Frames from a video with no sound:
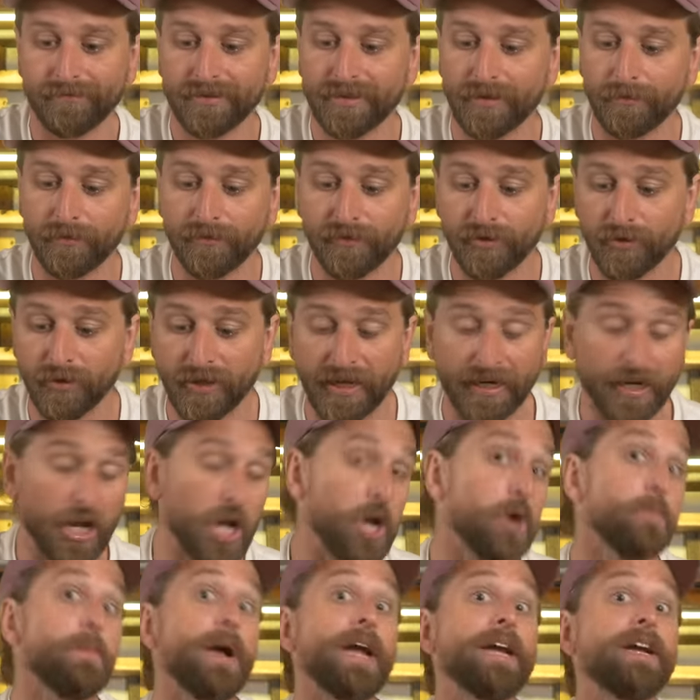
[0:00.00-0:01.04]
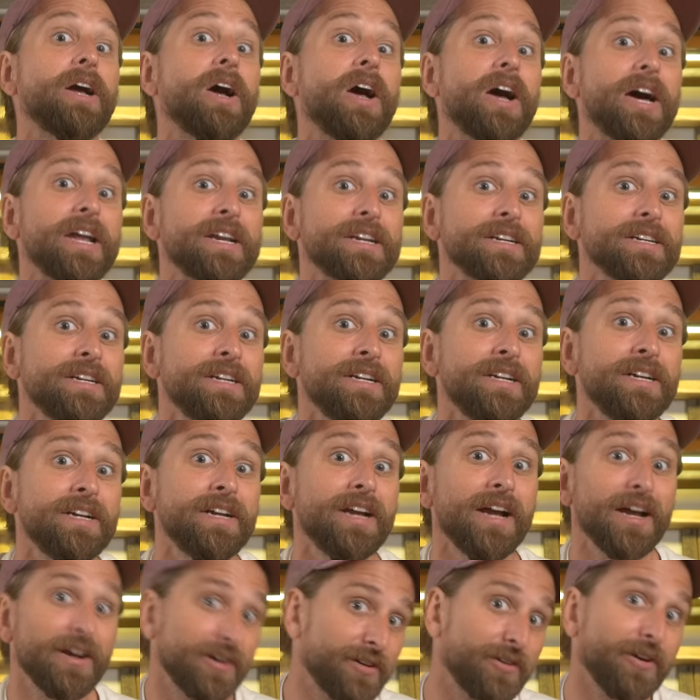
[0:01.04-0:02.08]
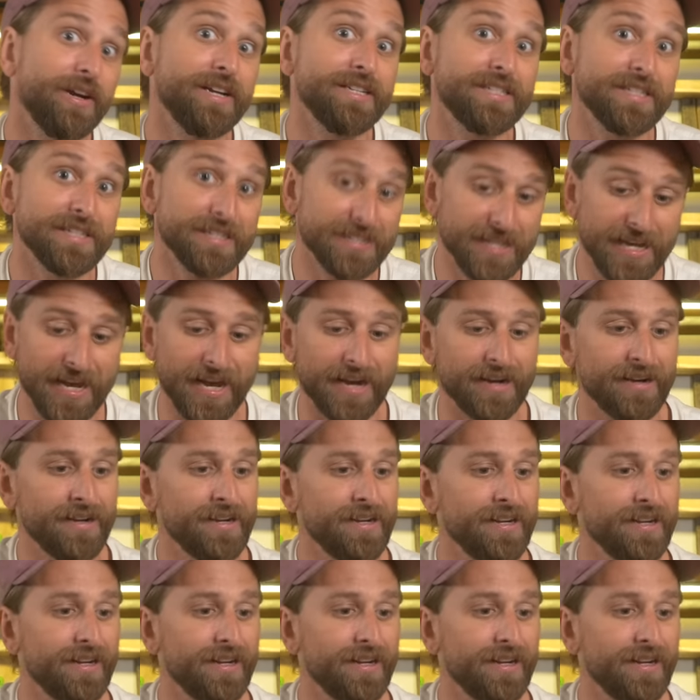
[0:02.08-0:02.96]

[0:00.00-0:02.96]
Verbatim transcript: Some of you are like, oh my God, how crazy is that?